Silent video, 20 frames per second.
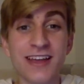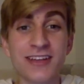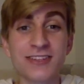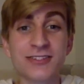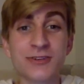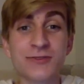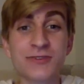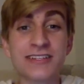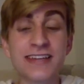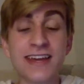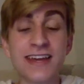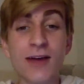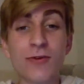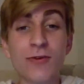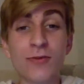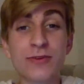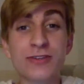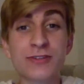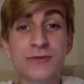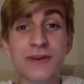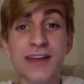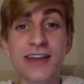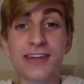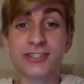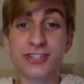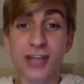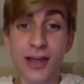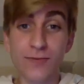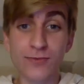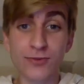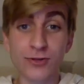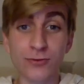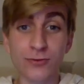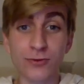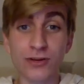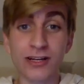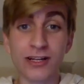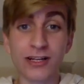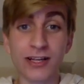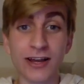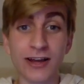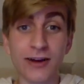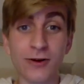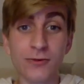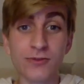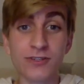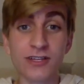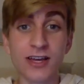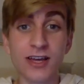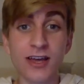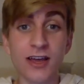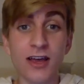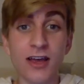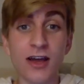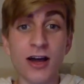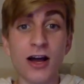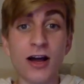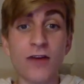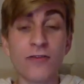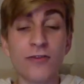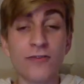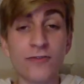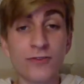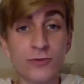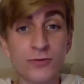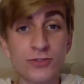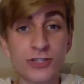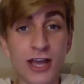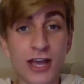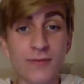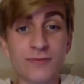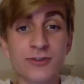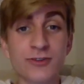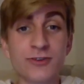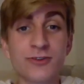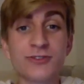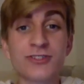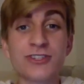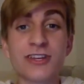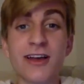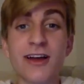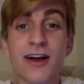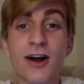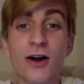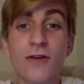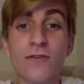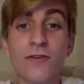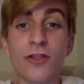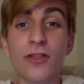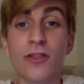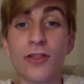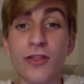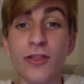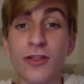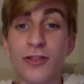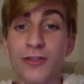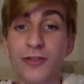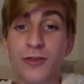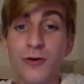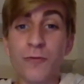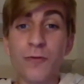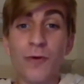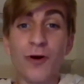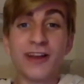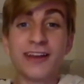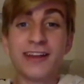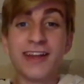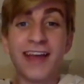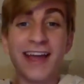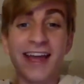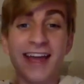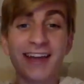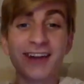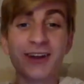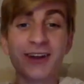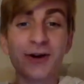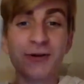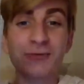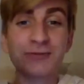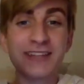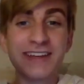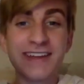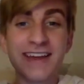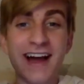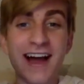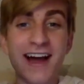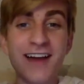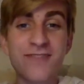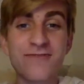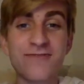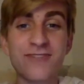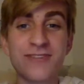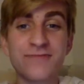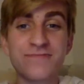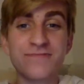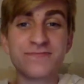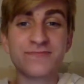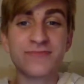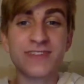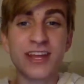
So today I will be doing a chapter read aloud of a few chapters of The One and Only Ivan.